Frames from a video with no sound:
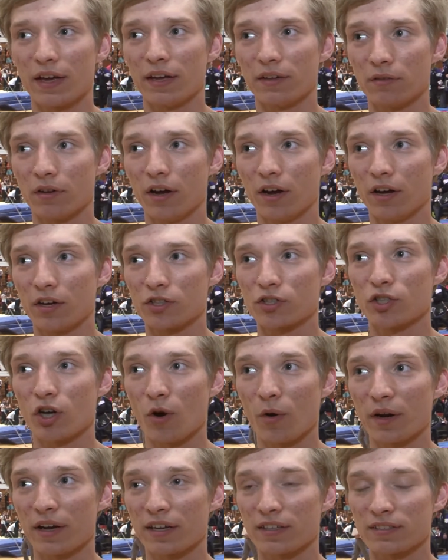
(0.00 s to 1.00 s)
that uh,
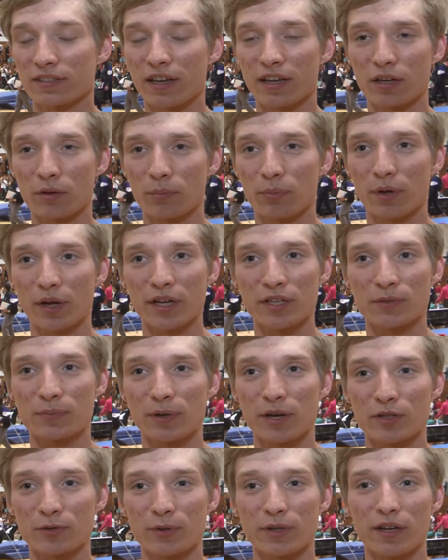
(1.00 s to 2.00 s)
showing as second
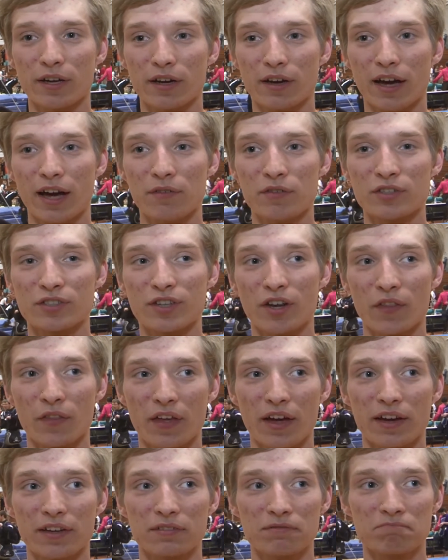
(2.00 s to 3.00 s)
place because we haven't
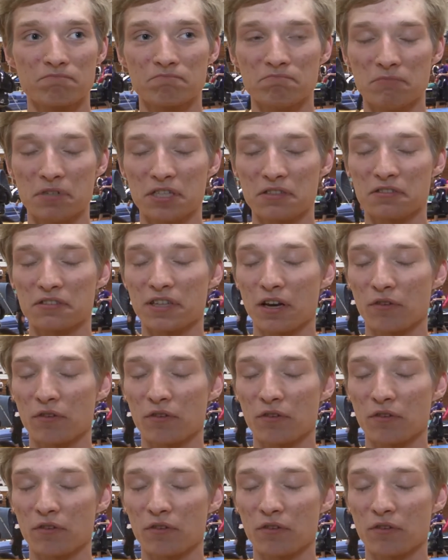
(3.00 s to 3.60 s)
done that in